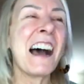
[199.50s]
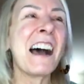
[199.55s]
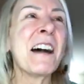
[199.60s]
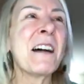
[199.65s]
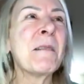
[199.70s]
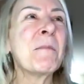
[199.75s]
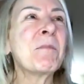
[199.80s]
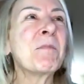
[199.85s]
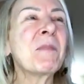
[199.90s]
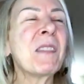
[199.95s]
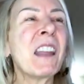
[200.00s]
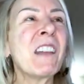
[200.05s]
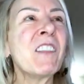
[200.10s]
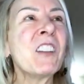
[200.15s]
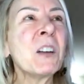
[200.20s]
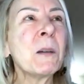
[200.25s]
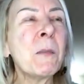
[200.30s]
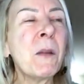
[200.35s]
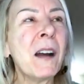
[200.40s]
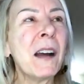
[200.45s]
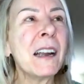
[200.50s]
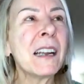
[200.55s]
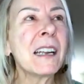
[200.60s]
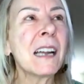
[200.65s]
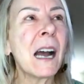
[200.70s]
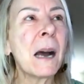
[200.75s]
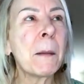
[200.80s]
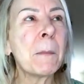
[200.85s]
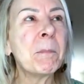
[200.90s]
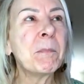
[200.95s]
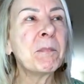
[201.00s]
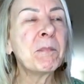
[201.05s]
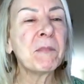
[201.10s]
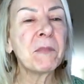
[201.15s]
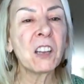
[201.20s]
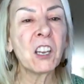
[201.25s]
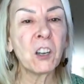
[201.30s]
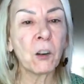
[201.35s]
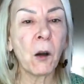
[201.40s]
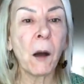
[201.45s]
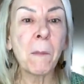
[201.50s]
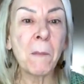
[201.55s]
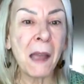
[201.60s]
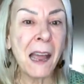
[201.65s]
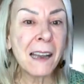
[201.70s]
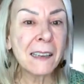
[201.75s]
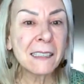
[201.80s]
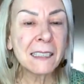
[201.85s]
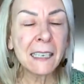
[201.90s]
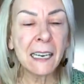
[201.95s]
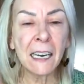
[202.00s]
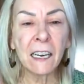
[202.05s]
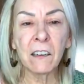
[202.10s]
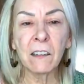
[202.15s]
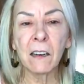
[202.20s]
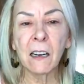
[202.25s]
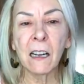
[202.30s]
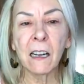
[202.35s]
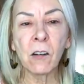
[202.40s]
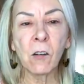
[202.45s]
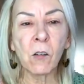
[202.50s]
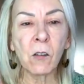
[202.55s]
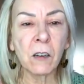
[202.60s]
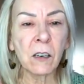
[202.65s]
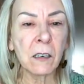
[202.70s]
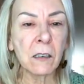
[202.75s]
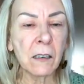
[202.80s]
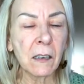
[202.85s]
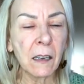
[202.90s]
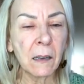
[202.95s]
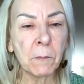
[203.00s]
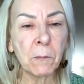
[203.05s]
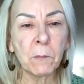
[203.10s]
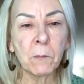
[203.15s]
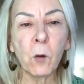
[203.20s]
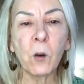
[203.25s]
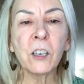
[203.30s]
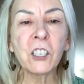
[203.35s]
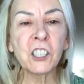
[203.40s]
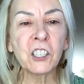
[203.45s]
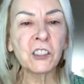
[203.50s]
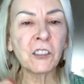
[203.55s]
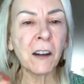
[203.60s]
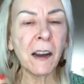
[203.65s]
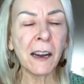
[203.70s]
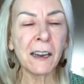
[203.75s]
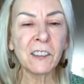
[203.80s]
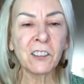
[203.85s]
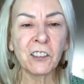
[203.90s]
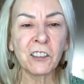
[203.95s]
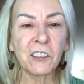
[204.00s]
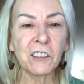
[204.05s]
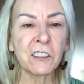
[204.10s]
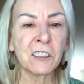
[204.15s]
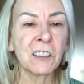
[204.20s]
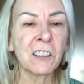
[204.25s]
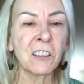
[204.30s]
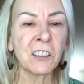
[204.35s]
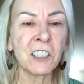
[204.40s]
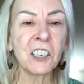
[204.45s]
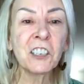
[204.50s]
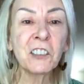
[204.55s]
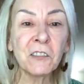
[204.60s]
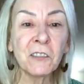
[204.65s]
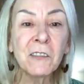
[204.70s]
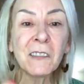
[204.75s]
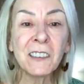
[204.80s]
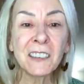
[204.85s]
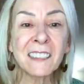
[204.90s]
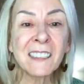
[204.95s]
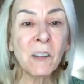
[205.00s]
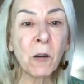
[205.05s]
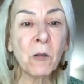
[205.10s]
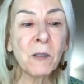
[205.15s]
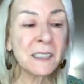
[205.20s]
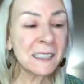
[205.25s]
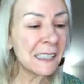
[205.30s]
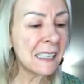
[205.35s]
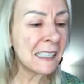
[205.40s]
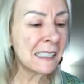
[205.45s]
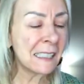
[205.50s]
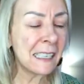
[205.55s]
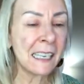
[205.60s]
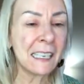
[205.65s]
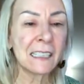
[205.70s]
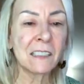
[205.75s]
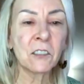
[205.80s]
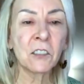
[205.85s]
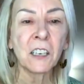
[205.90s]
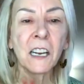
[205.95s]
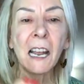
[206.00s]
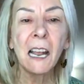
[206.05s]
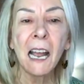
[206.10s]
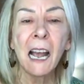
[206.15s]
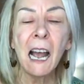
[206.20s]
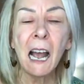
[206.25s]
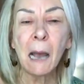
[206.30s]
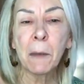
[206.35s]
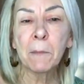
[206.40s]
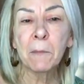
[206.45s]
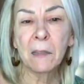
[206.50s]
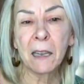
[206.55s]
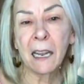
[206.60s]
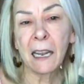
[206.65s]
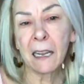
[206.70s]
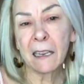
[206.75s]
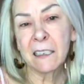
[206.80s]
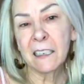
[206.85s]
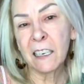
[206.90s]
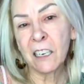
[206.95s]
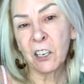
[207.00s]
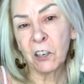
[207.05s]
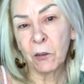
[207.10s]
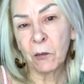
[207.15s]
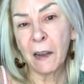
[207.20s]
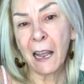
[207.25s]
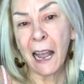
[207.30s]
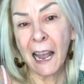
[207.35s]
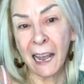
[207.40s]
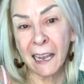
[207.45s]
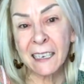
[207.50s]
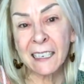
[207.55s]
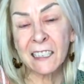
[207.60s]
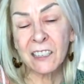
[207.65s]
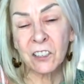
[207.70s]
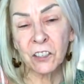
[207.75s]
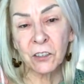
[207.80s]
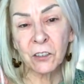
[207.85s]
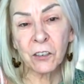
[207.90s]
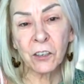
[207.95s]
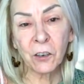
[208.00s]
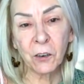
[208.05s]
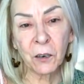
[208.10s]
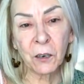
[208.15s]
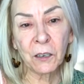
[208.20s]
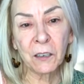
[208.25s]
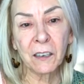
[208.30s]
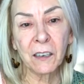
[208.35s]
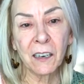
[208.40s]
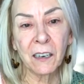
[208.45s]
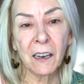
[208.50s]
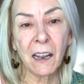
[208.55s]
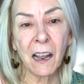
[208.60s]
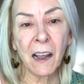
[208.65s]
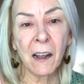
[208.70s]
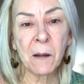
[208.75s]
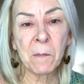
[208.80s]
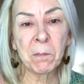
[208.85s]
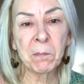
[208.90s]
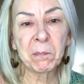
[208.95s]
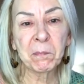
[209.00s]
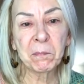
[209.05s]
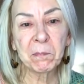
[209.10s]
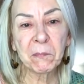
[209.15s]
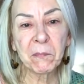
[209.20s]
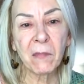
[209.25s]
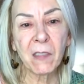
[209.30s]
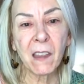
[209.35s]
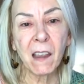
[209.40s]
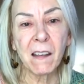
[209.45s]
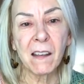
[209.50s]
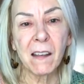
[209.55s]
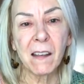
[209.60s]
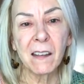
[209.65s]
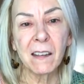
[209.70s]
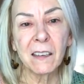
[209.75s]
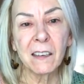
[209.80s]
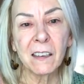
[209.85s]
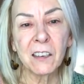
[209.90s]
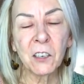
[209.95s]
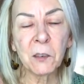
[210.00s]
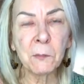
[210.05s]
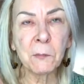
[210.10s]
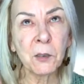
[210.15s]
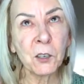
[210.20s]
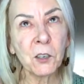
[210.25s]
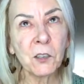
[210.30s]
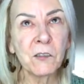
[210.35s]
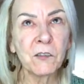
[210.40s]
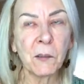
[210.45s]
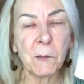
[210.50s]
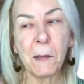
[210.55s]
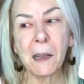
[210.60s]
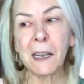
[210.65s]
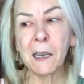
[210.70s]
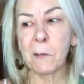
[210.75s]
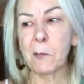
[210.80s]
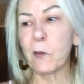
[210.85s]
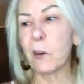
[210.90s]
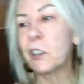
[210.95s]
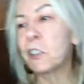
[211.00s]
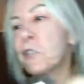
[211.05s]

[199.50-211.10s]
Um, if you're buying a you know, a mascara or a moisturizer, or you know, there's always these things, or a, you know, adding to your um, your beautiful makeup